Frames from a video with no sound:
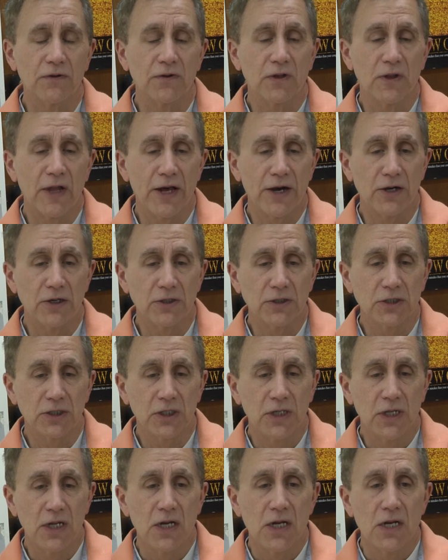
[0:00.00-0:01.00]
for the
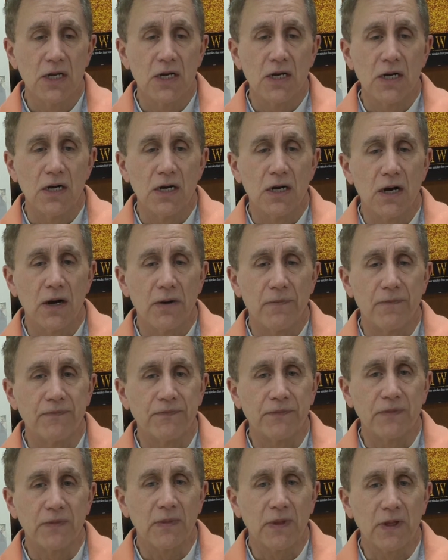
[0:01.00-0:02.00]
letters. Um,
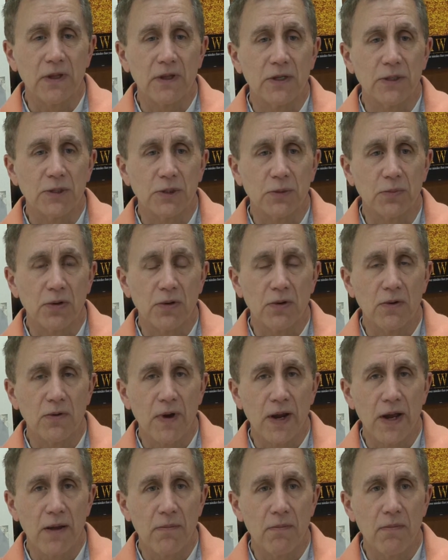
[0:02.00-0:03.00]
is a
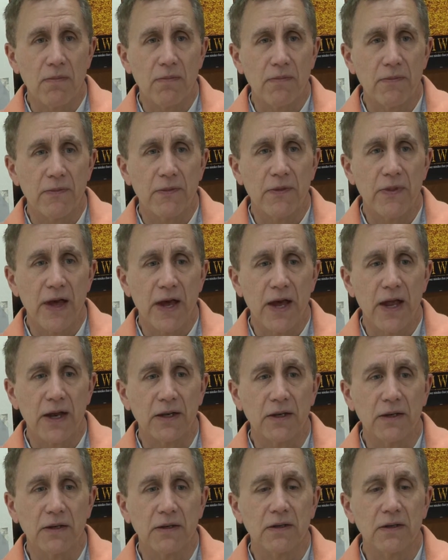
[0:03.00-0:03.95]
program that